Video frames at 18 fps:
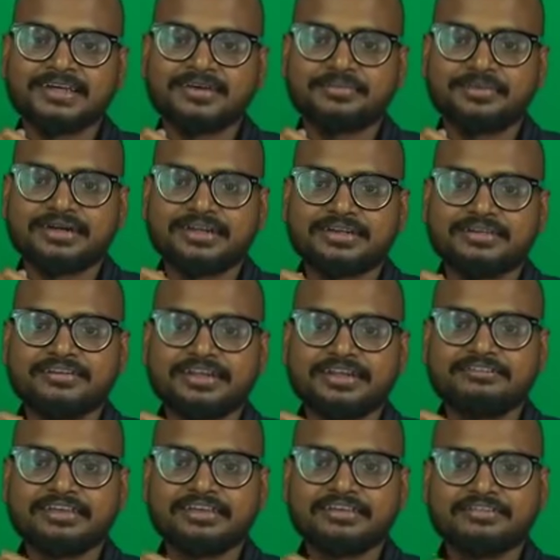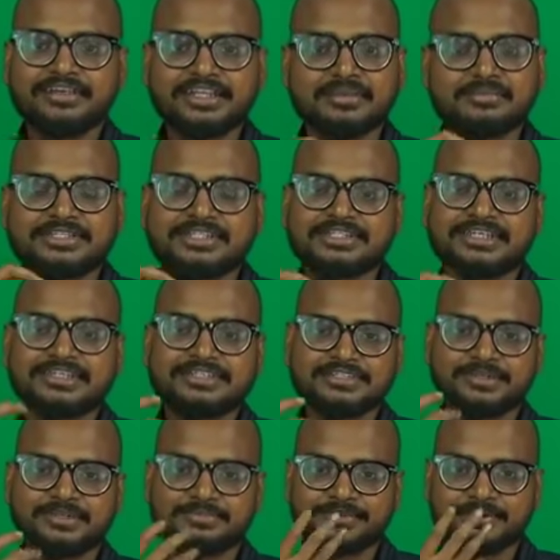but they were very much
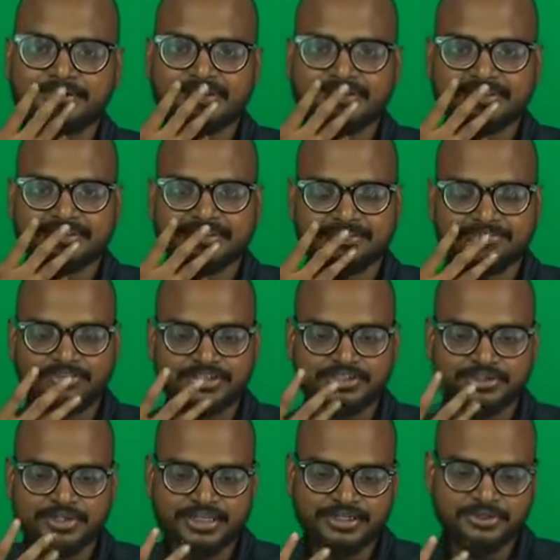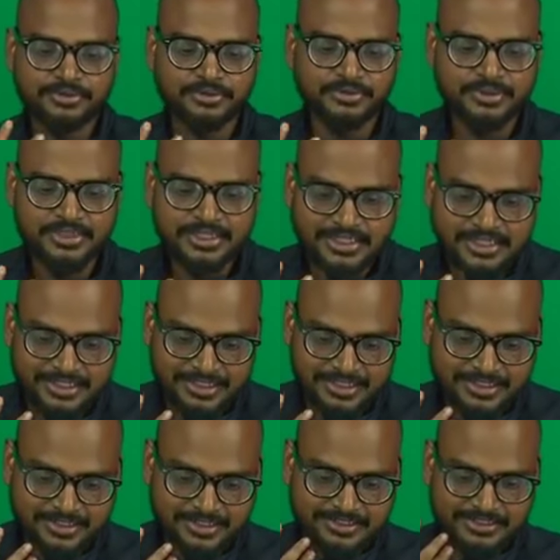tensed up. Okay, sir, what should I do?
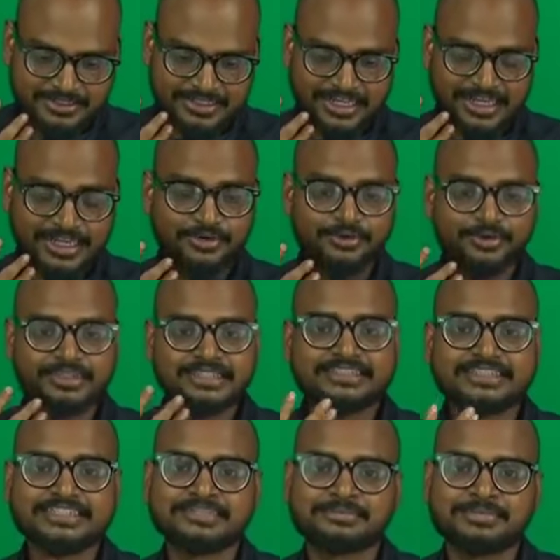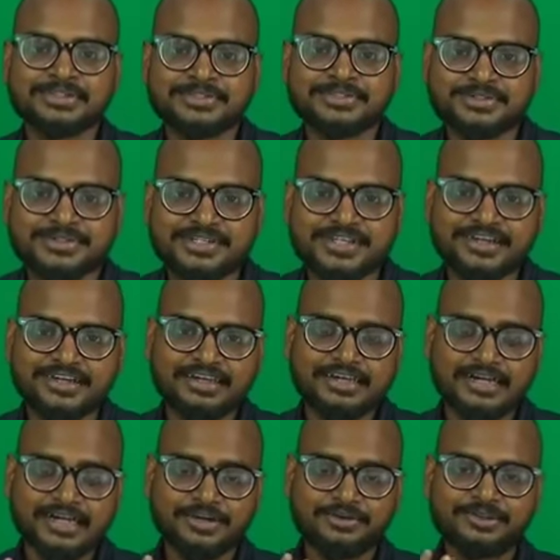Uh, I have only six months to study, I
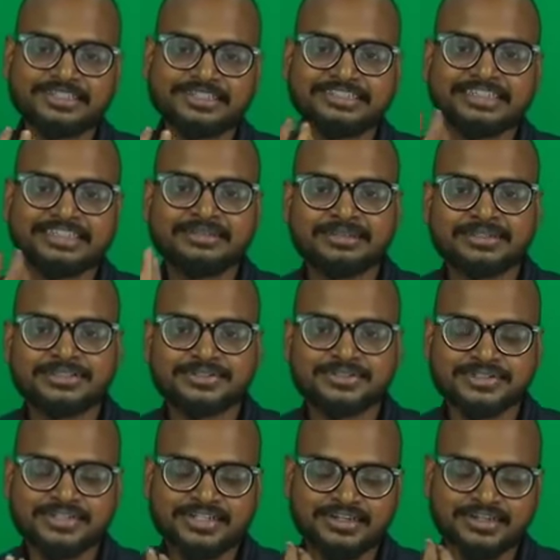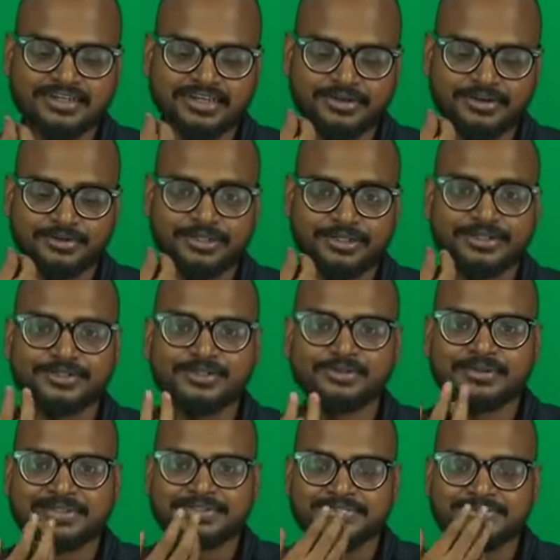have only three months to study, I have only two
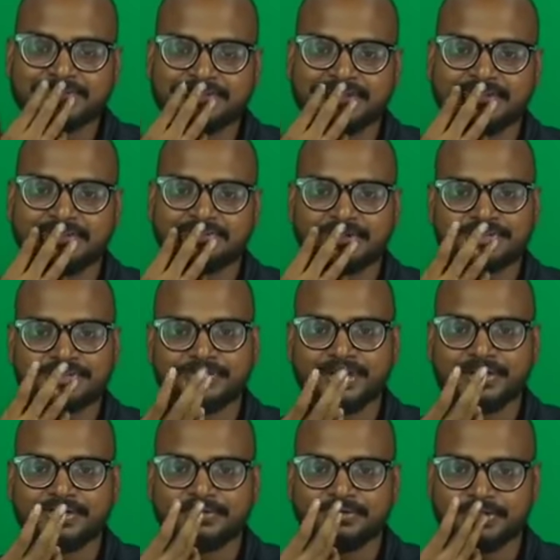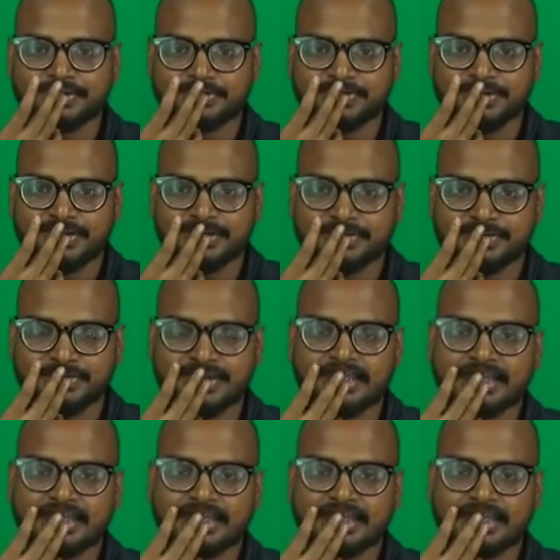months to study, what should I do? What should I do?